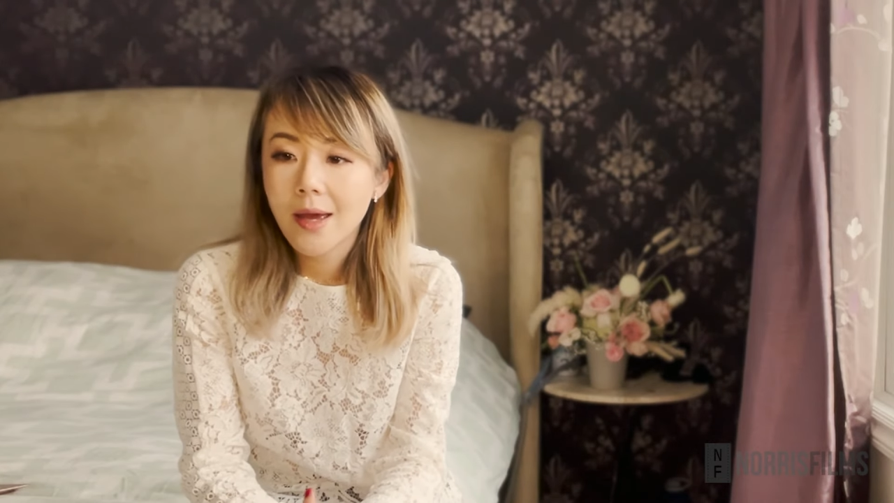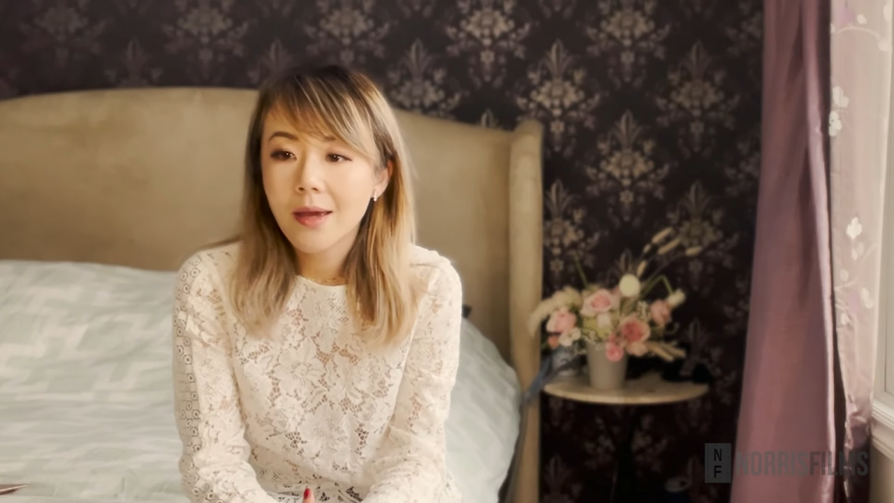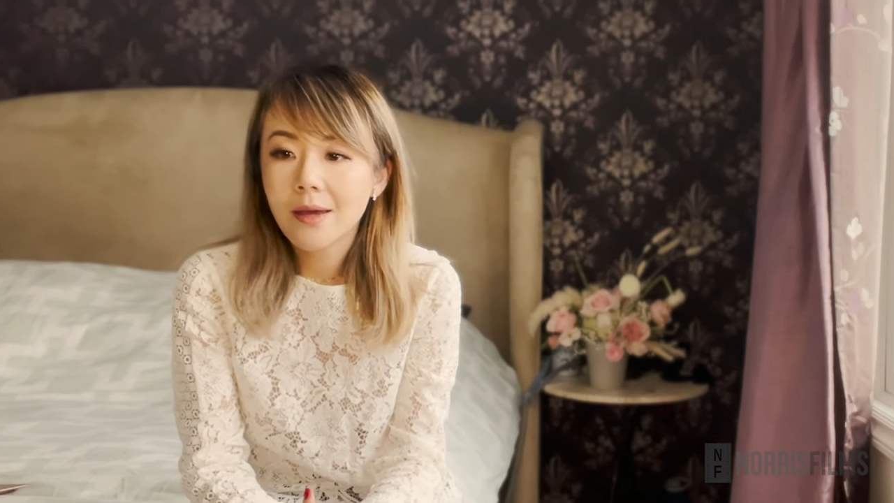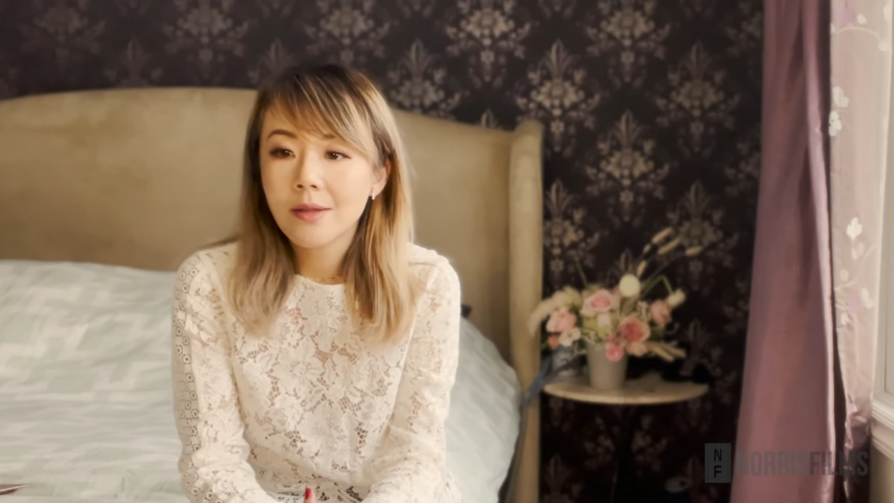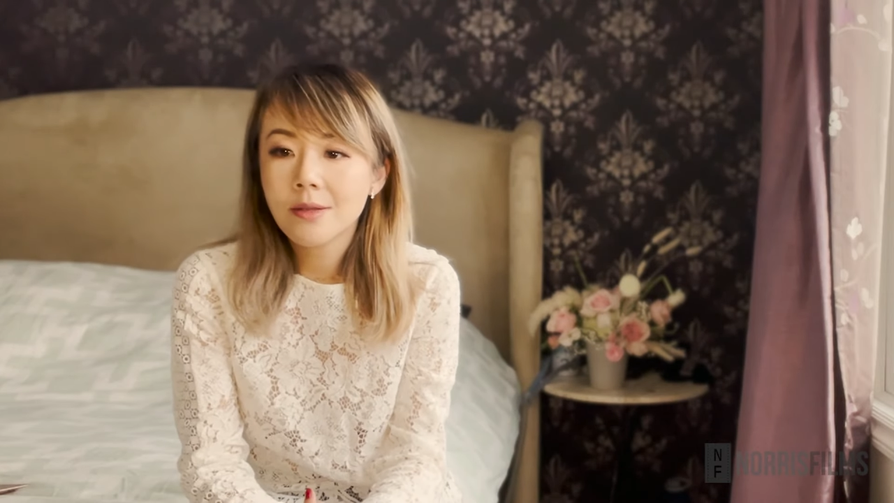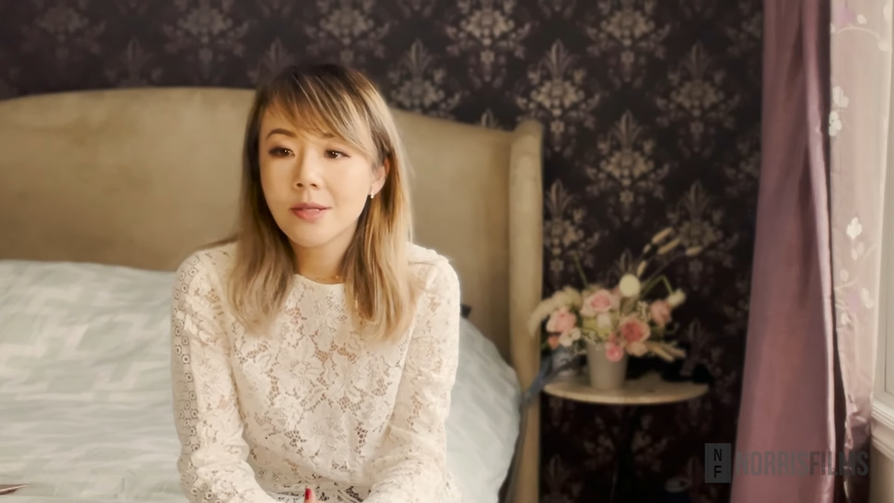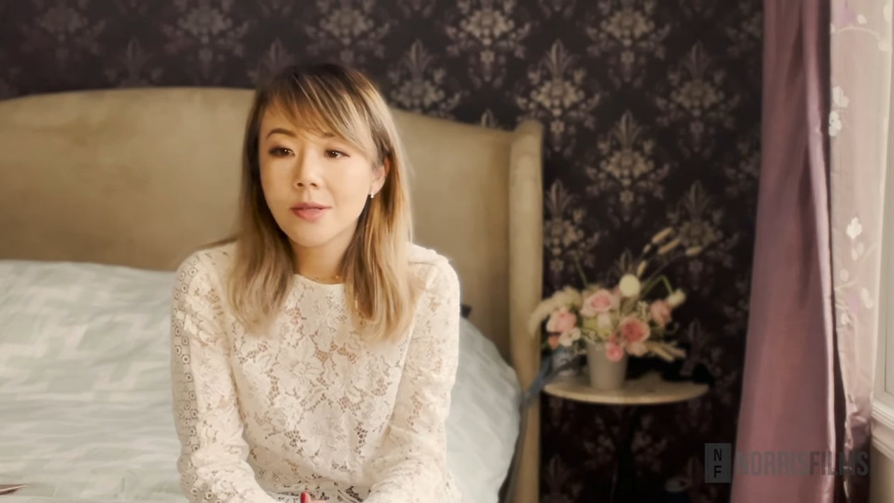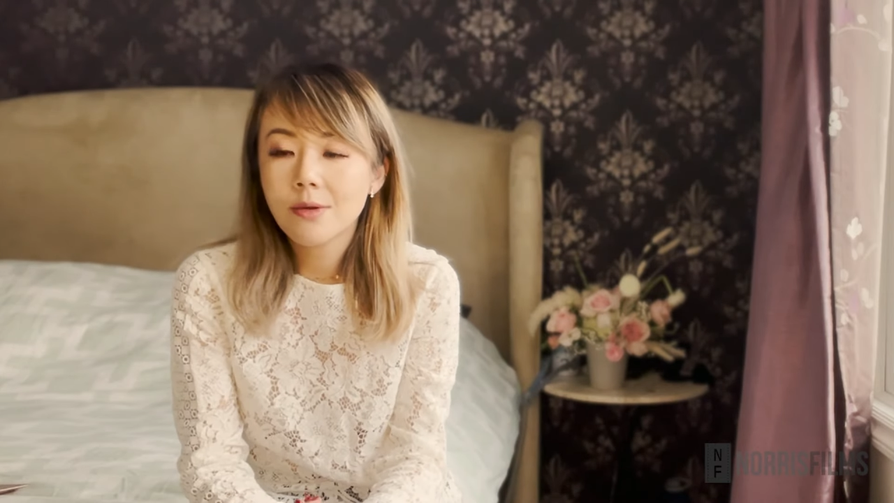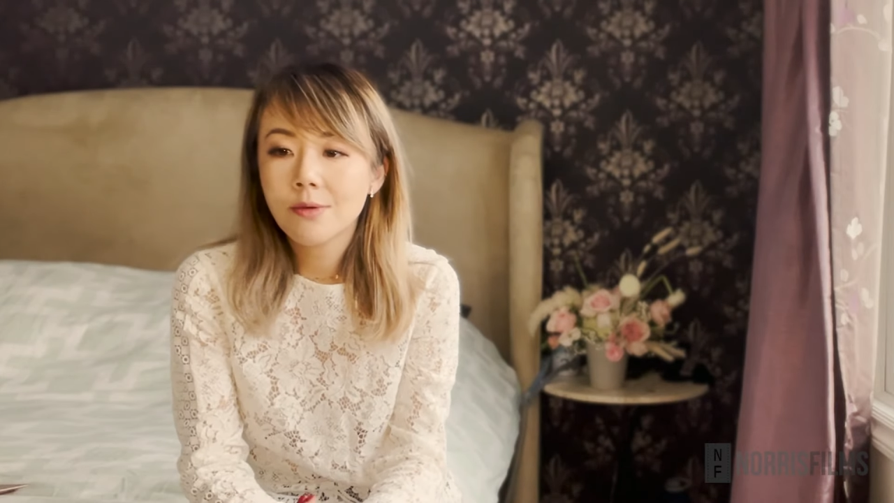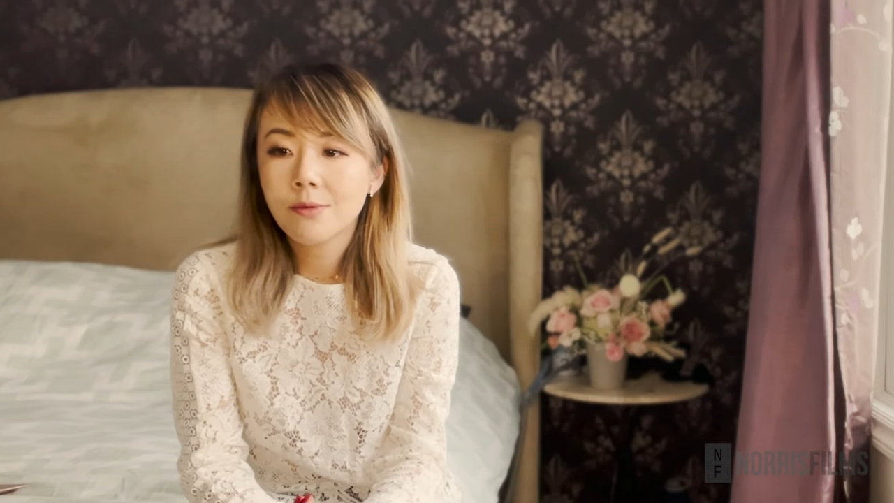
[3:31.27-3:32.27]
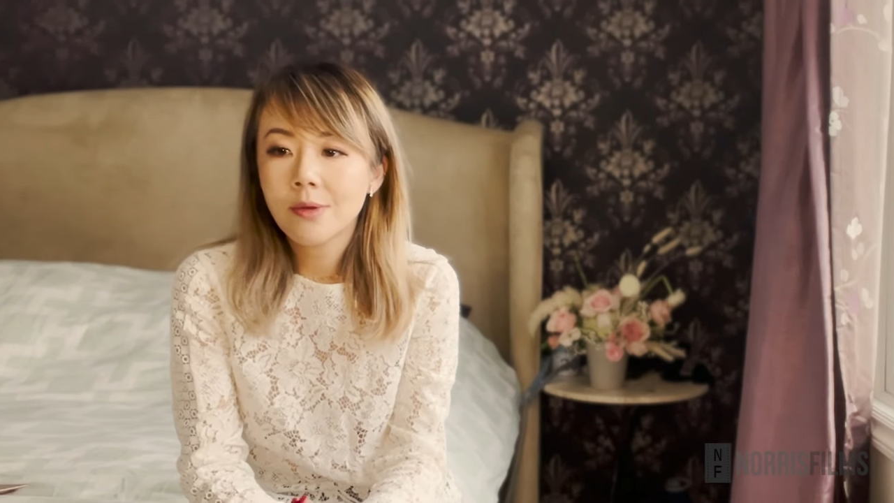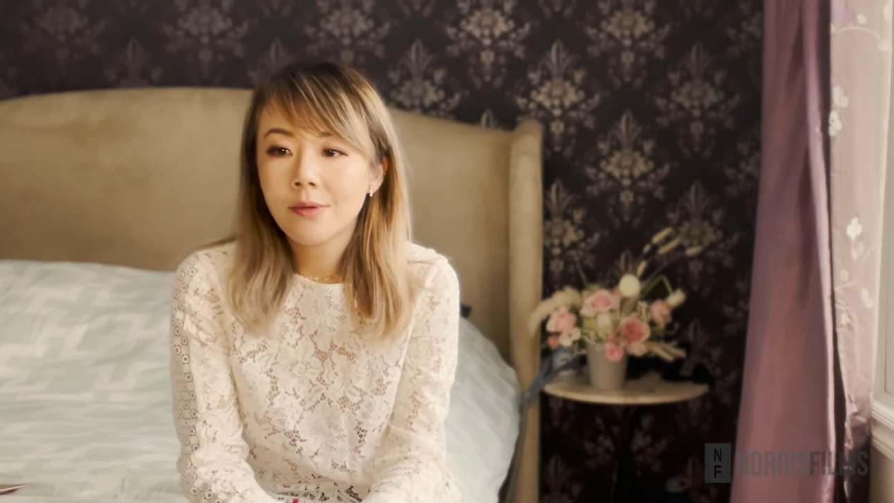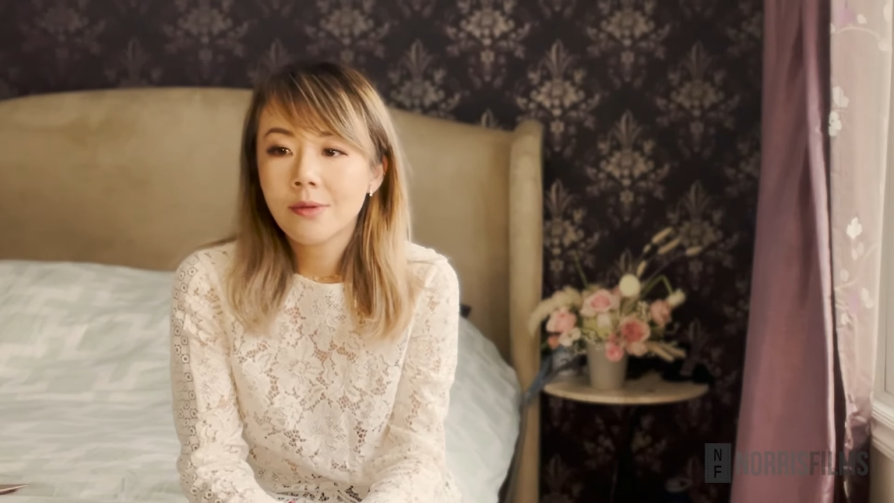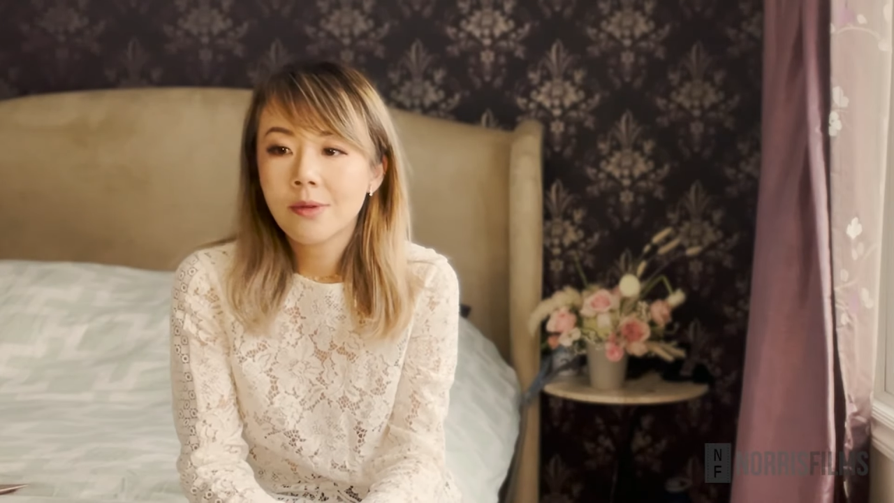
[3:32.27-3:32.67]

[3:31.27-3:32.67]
And so